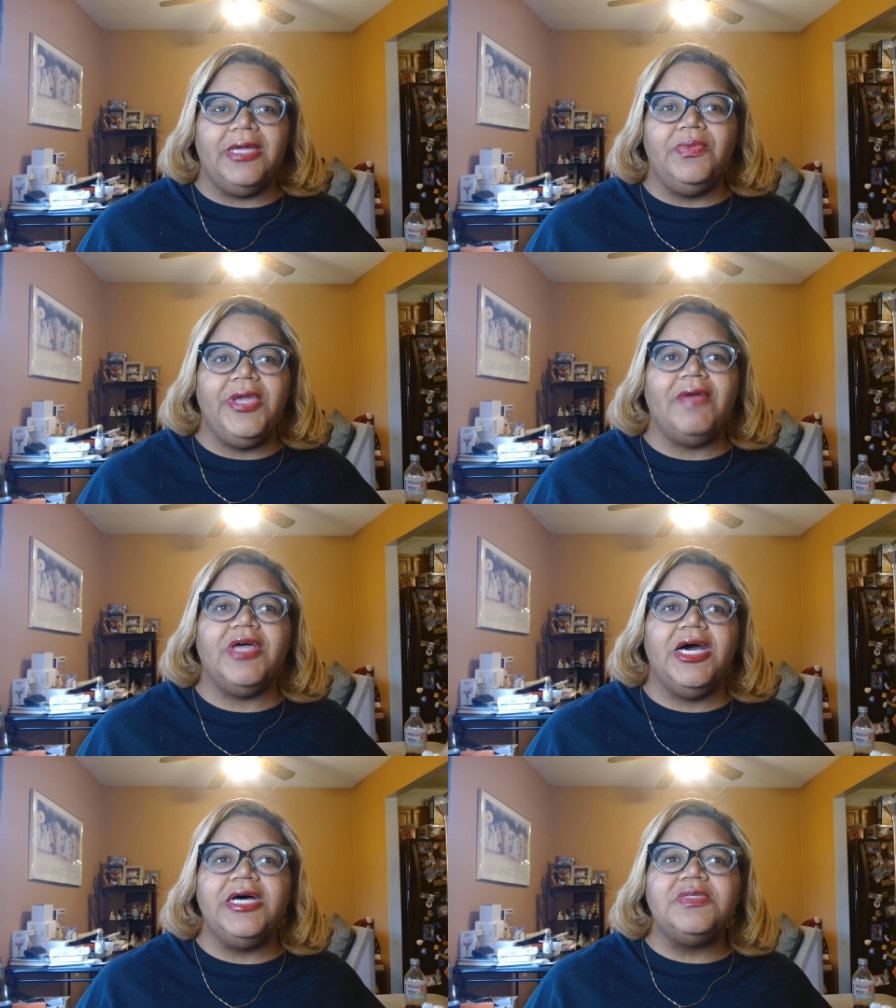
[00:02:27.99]
And we have
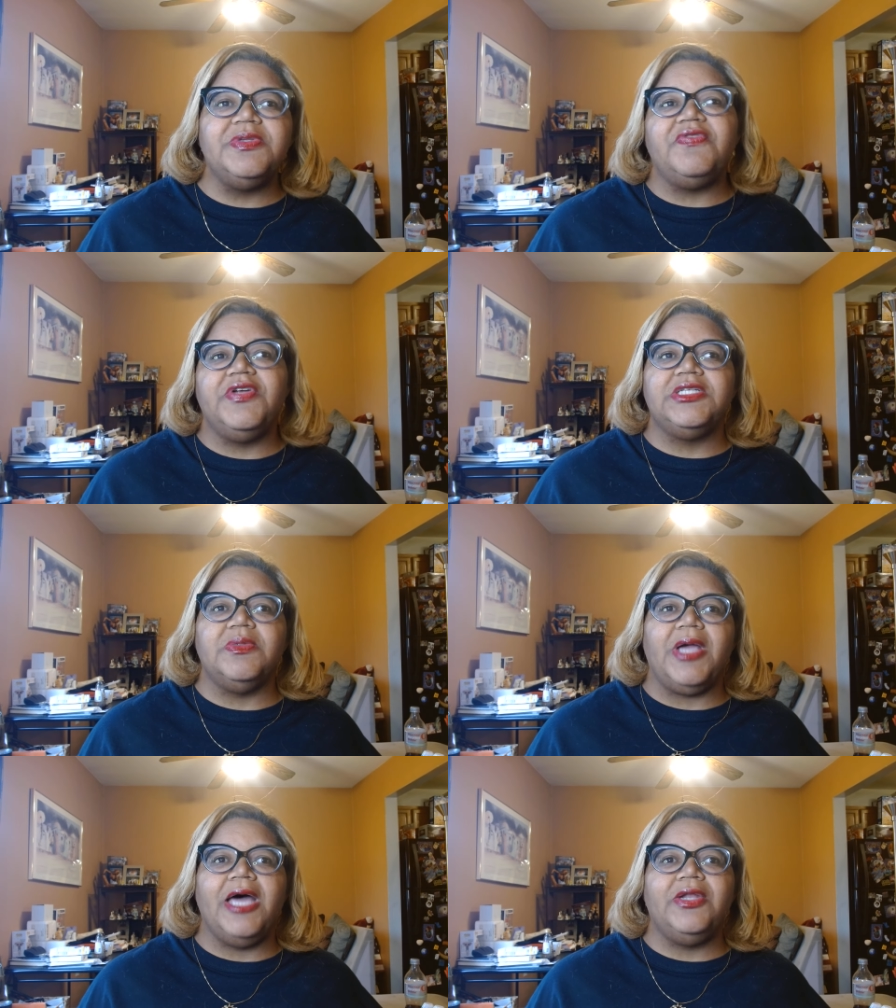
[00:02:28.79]
the husbands feeling
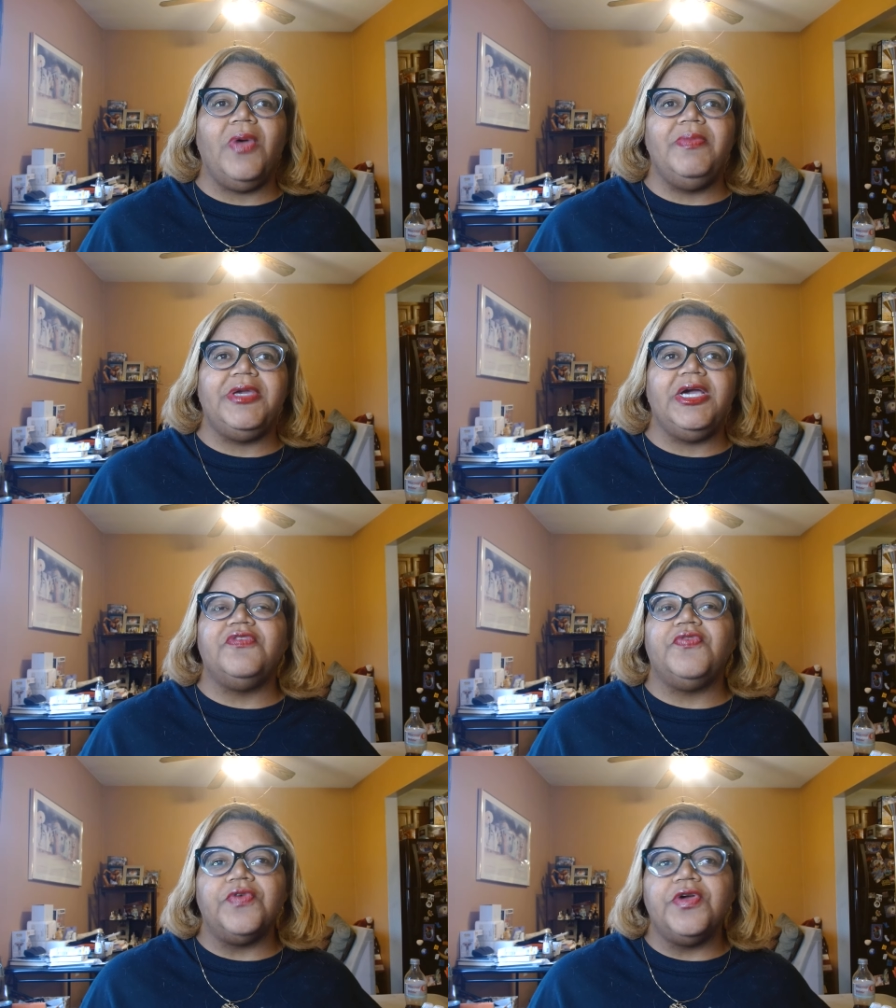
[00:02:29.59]
some kind of way because,
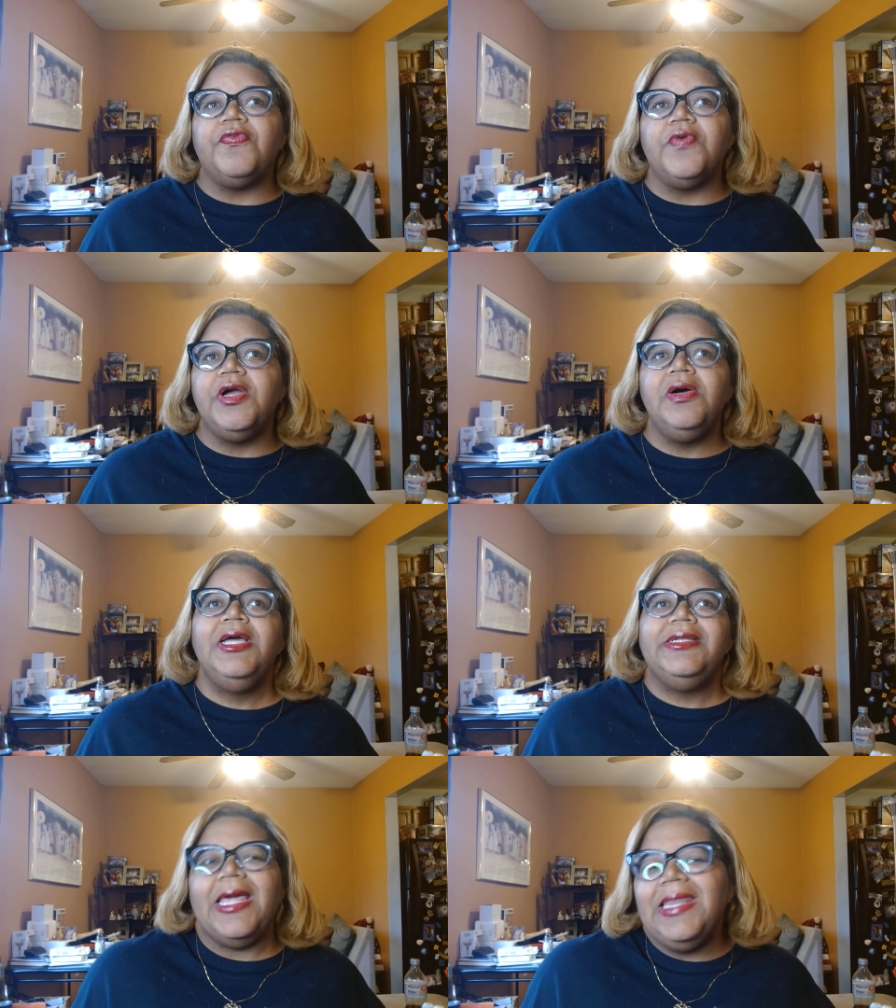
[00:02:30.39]
for real, for real,
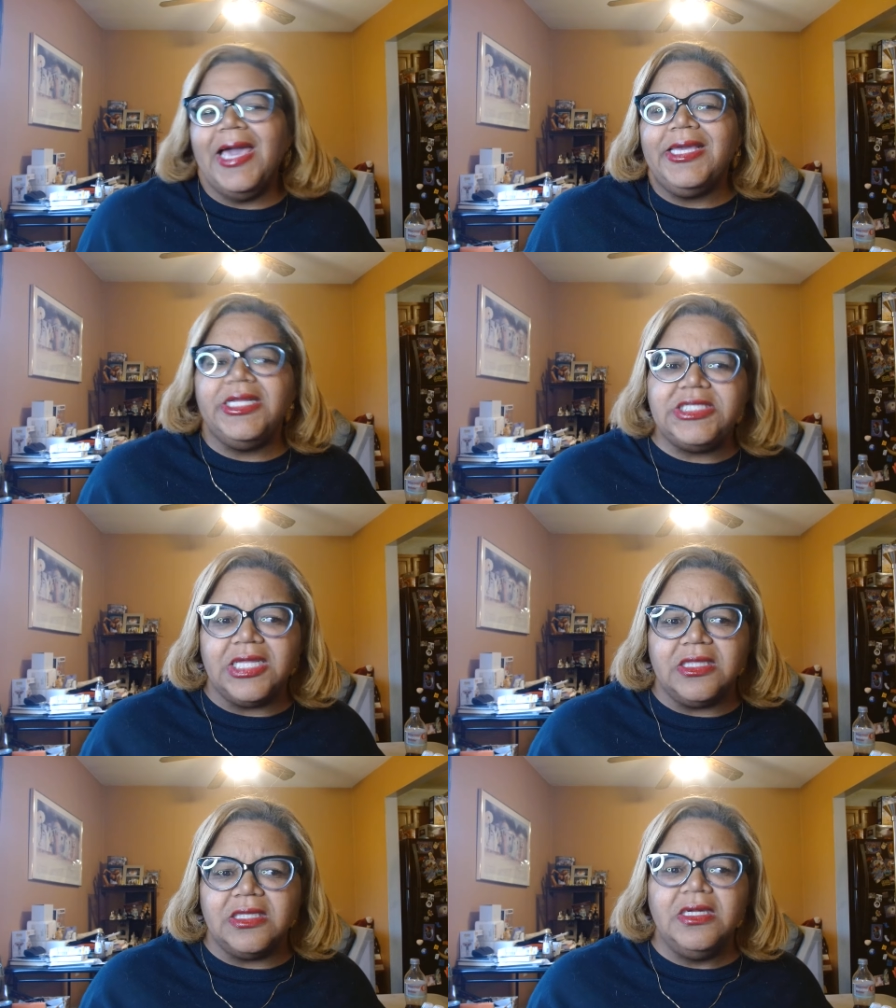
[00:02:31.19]
they like each
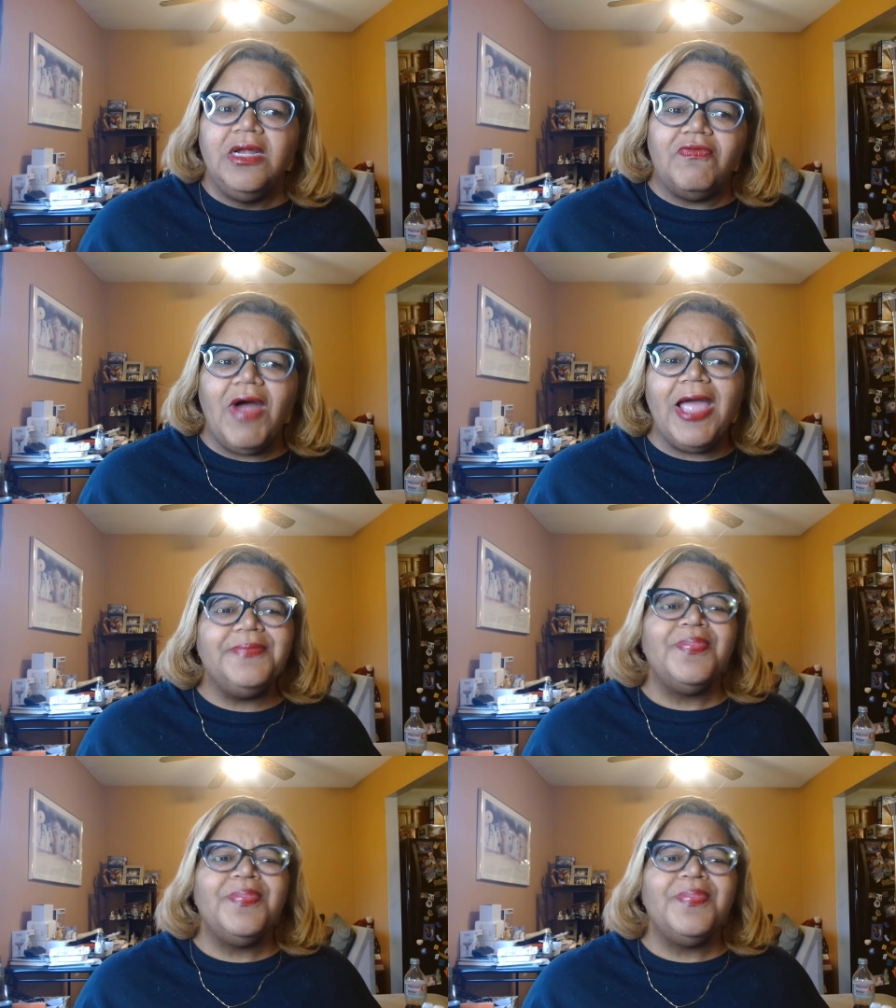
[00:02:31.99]
other, right?